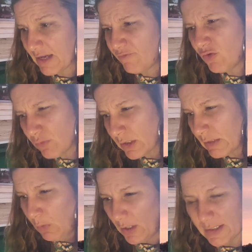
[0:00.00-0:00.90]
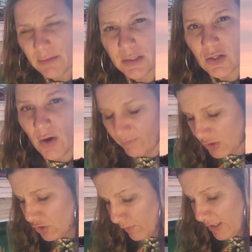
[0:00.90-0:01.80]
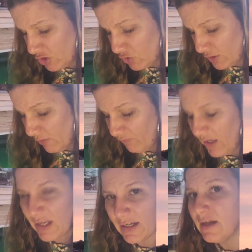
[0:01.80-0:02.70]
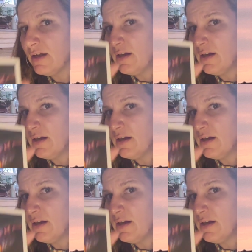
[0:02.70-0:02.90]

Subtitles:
If you really want something, you have to direct yourself in